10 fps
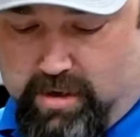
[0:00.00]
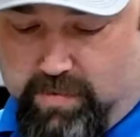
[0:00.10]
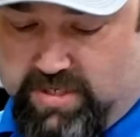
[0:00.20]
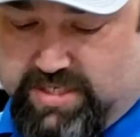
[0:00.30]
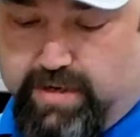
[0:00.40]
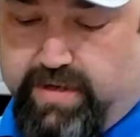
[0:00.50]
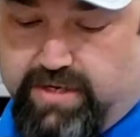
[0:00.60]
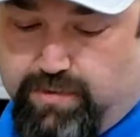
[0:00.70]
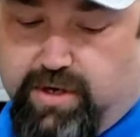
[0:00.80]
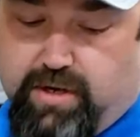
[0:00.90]
We sell
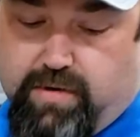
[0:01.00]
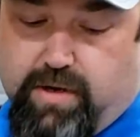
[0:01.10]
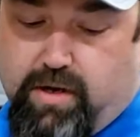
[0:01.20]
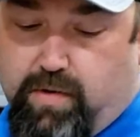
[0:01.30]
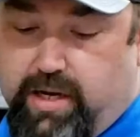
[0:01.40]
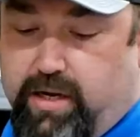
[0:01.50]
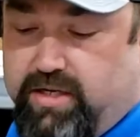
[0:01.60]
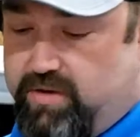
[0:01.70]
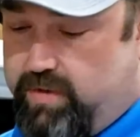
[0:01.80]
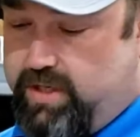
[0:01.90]
this really, really well.
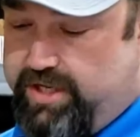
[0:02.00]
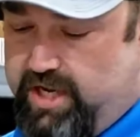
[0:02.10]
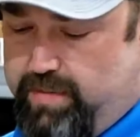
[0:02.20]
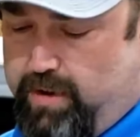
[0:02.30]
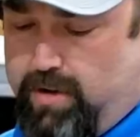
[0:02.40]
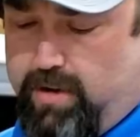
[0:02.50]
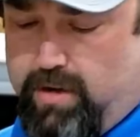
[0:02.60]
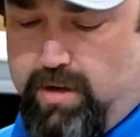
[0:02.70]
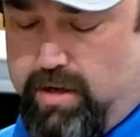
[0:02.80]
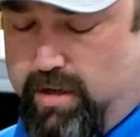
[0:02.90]
It's a really cheap
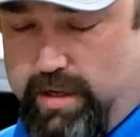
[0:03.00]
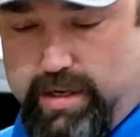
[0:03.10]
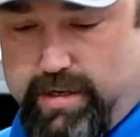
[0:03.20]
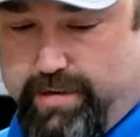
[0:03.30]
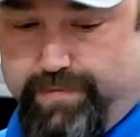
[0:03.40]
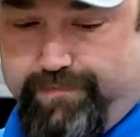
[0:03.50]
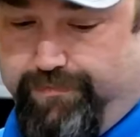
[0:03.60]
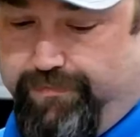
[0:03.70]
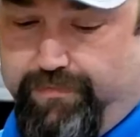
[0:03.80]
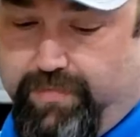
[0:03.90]
part, and
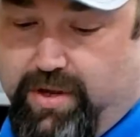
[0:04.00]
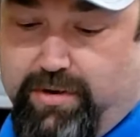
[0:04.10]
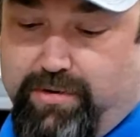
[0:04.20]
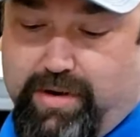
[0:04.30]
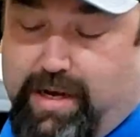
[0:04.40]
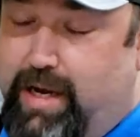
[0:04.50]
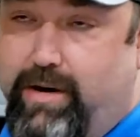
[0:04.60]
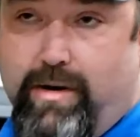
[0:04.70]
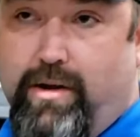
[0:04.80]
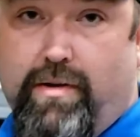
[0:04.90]
dude, I
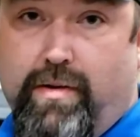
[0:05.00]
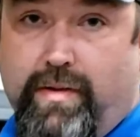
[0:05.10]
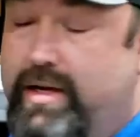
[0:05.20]
don't know.